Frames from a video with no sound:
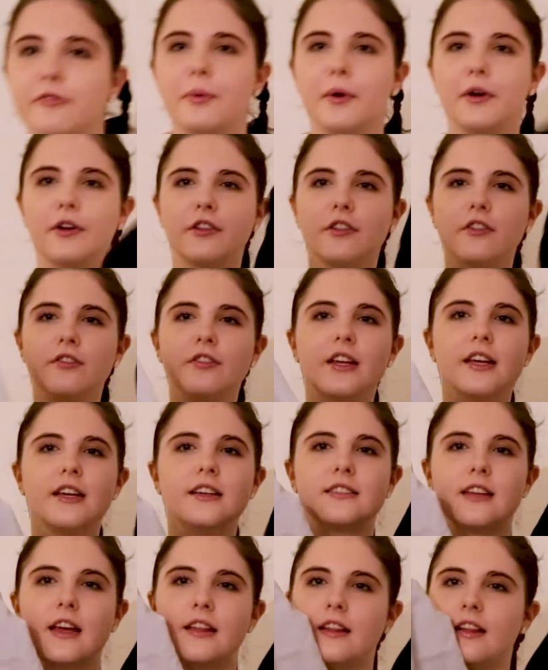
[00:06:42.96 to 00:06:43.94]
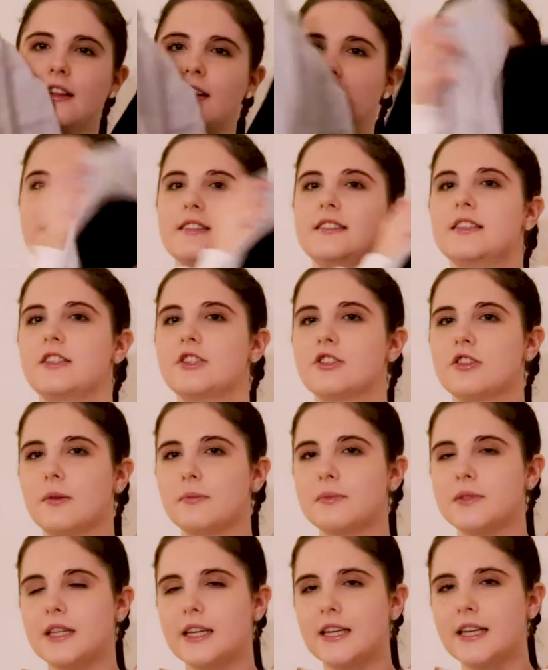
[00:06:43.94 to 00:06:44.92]
both of these and then like stitch
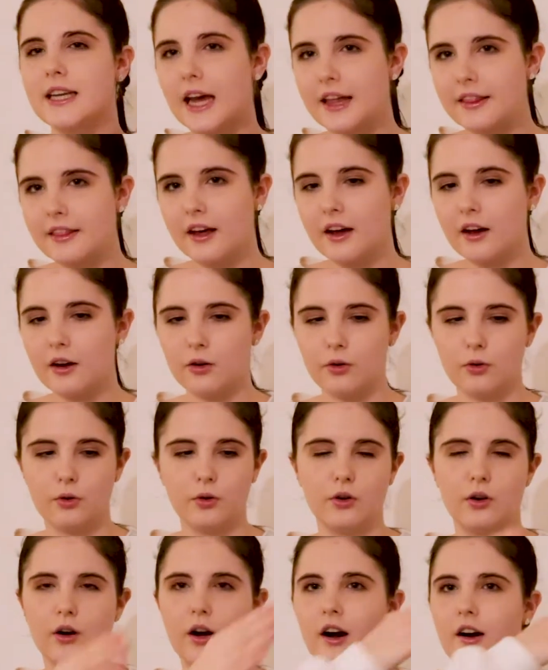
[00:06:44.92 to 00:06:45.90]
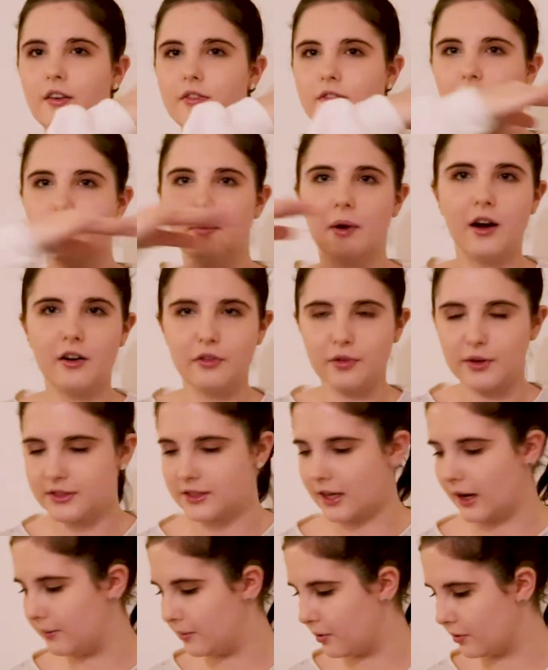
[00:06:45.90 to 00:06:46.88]
them together, or half them halfways.
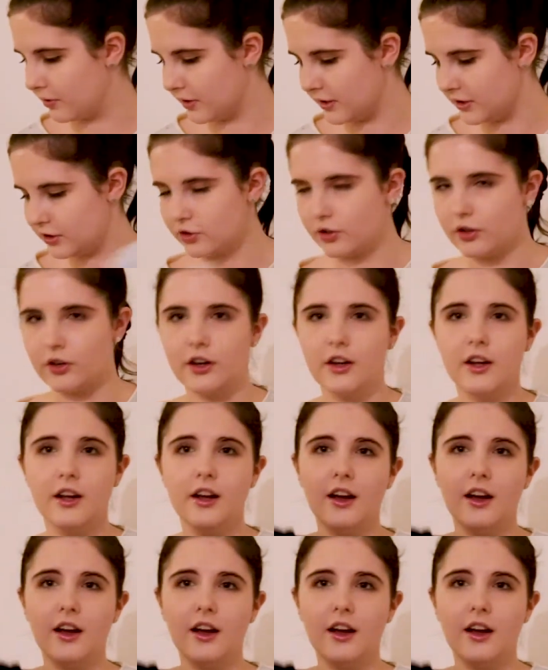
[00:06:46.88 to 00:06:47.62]
I'm not really sure.